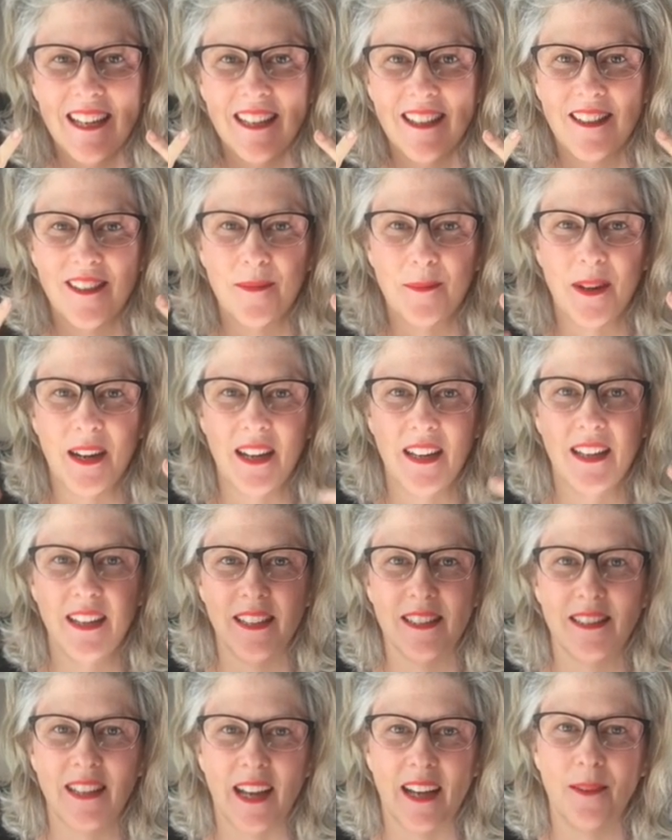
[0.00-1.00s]
They're my
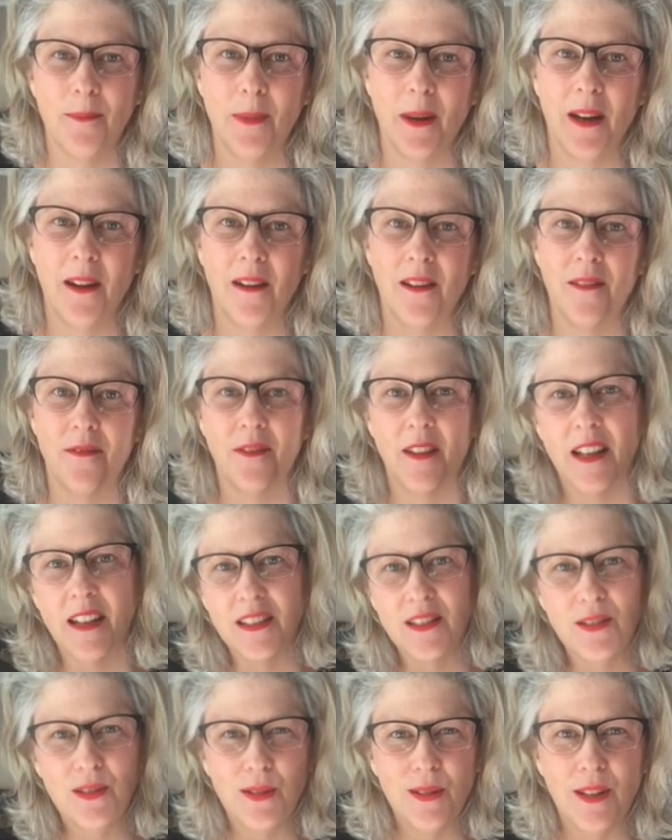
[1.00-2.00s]
second pair of like
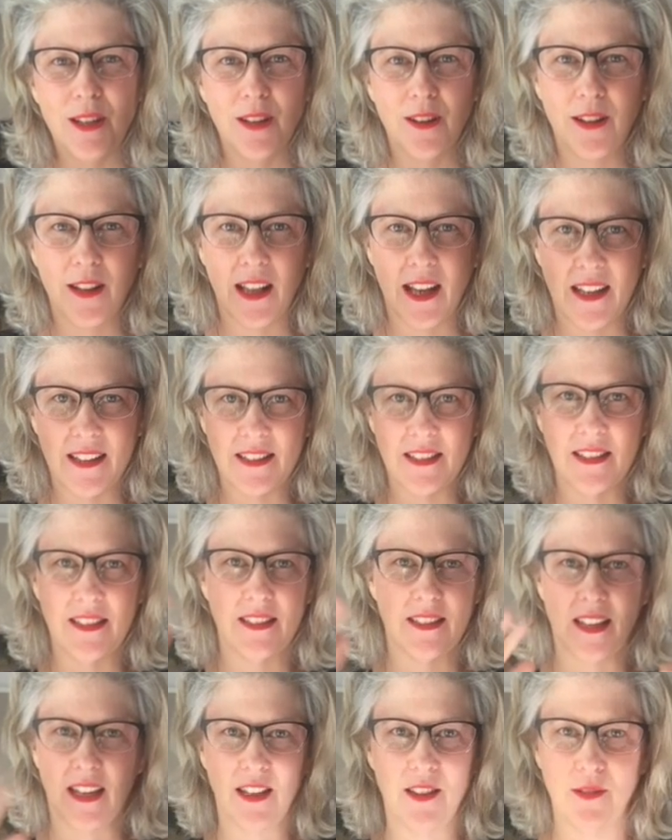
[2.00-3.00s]
studio
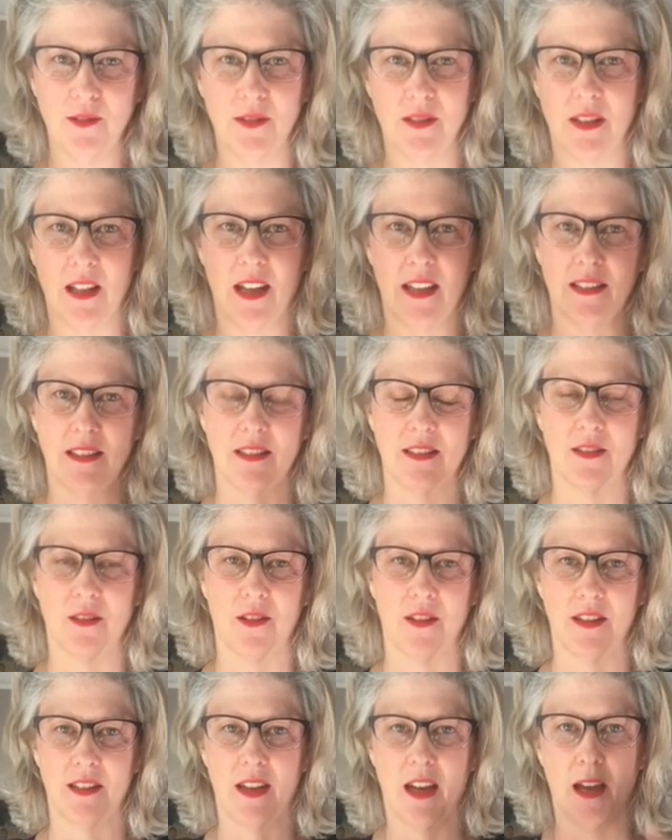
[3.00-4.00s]
glasses. I lose glasses all
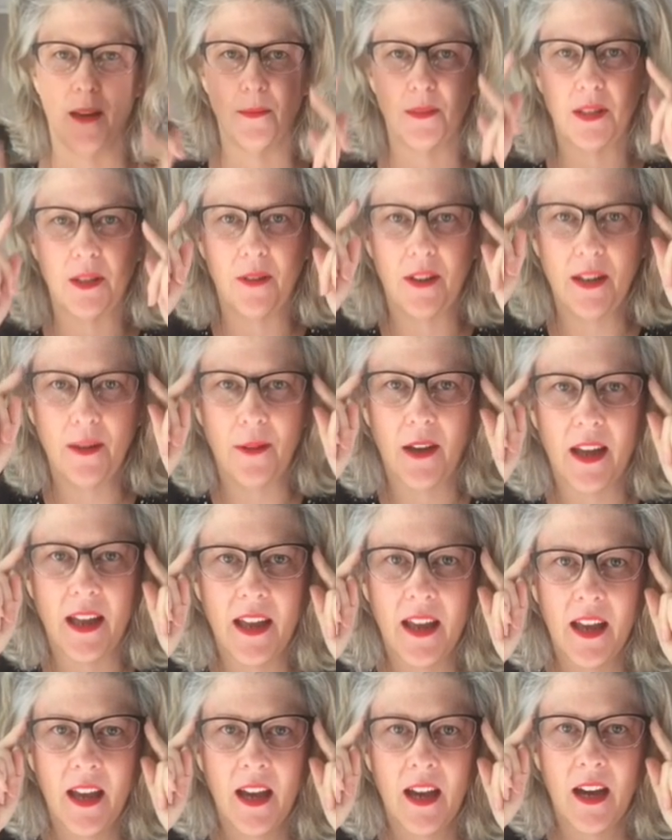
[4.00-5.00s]
the time. So
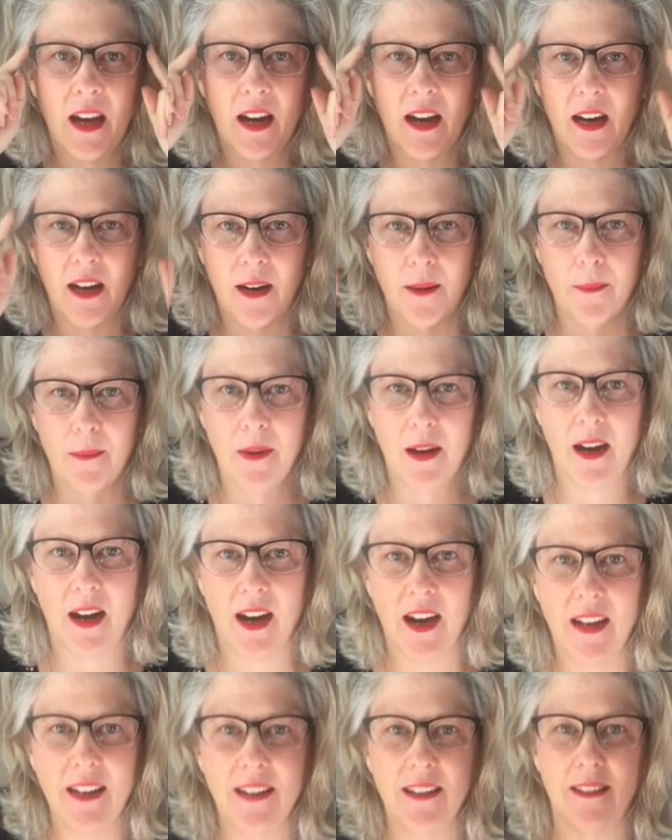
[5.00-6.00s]
anyway,
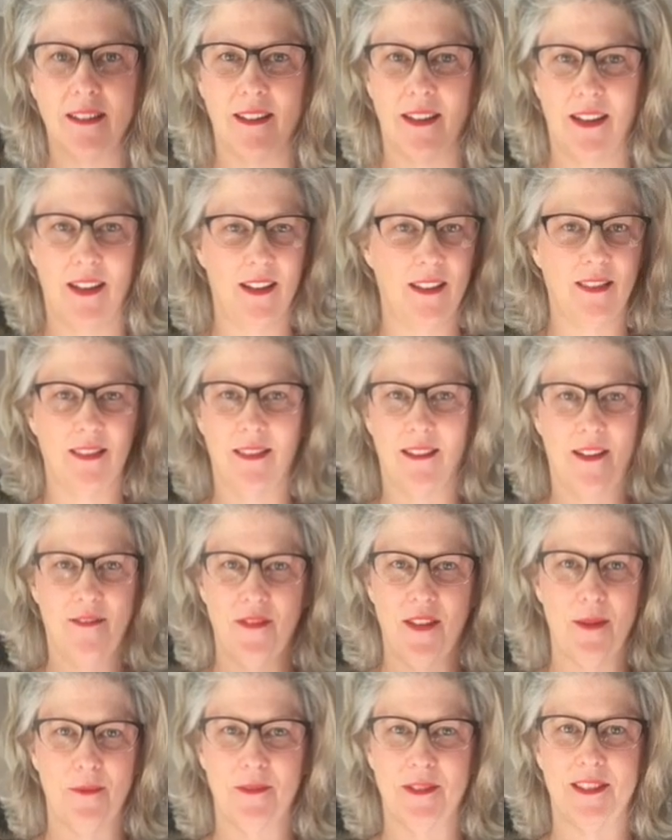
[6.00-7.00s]
I love
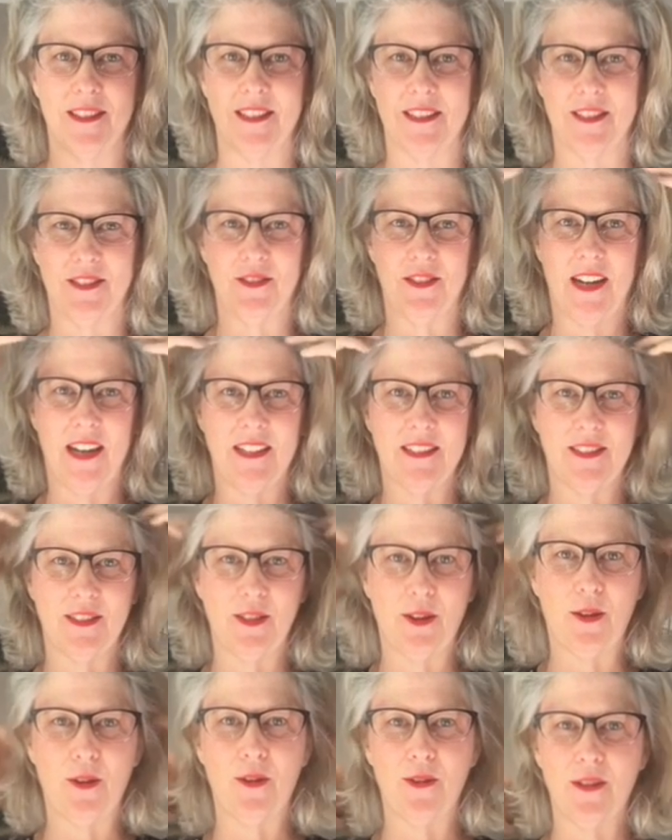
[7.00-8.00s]
them with this dress.
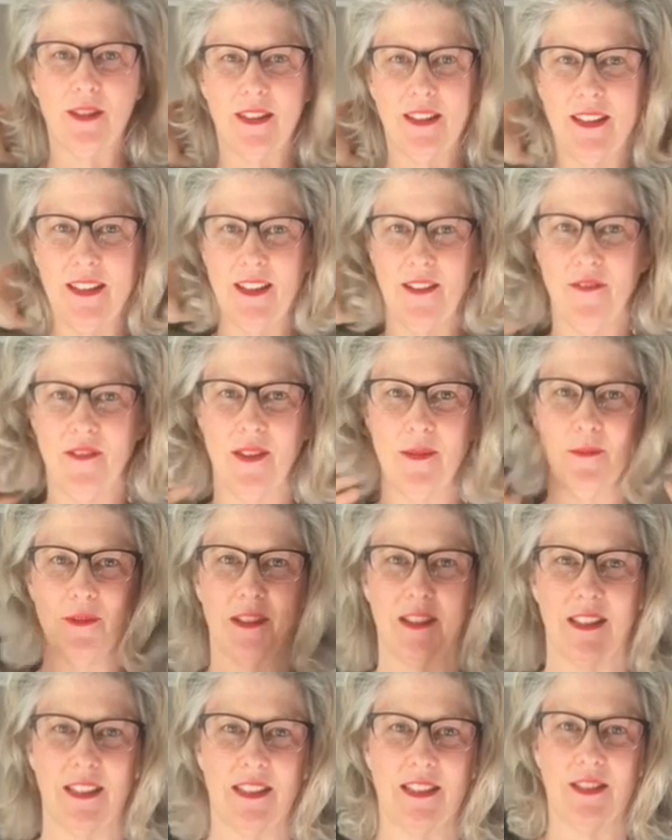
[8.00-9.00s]
Totally love them
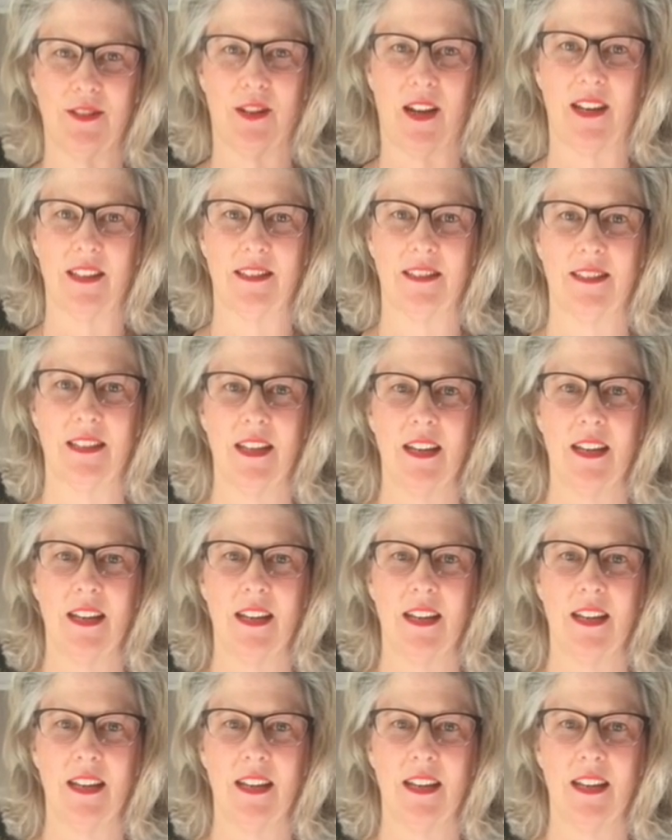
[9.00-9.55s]
with this dress.